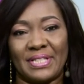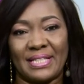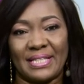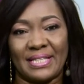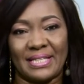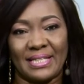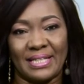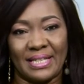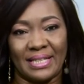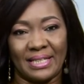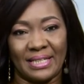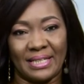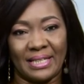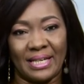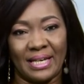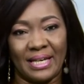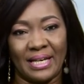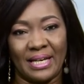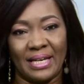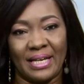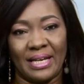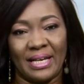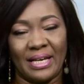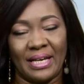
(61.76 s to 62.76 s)
sin
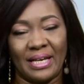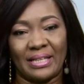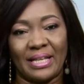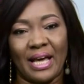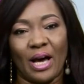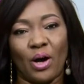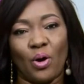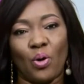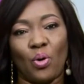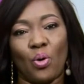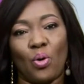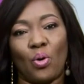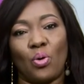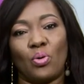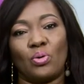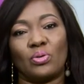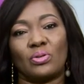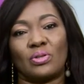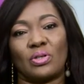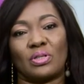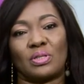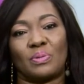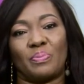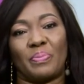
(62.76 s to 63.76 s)
that
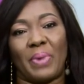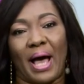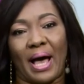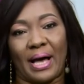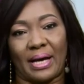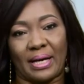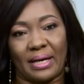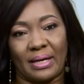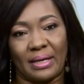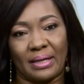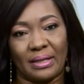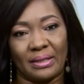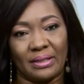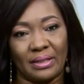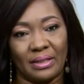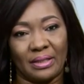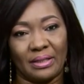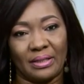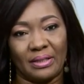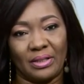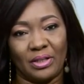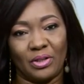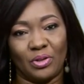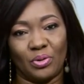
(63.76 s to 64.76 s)
holds us back,
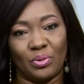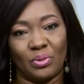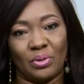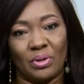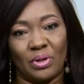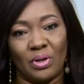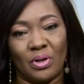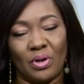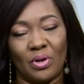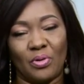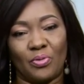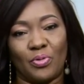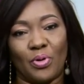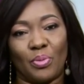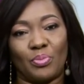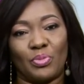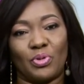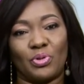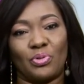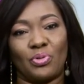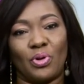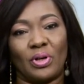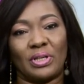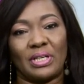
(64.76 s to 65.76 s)
you know,
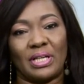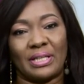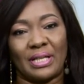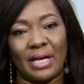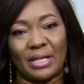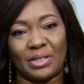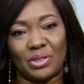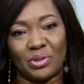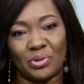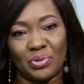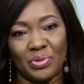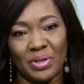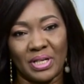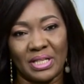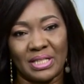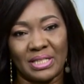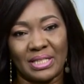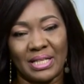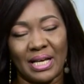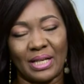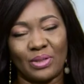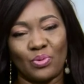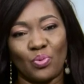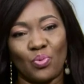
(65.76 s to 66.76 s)
from running that race,
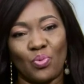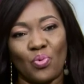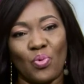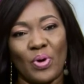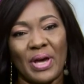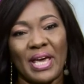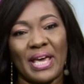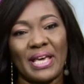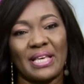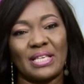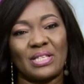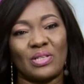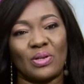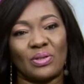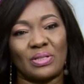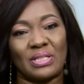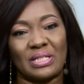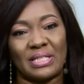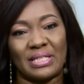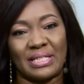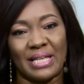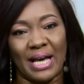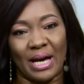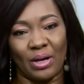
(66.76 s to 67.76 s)
that weighs
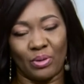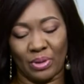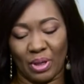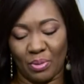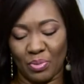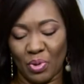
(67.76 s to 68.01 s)
us down.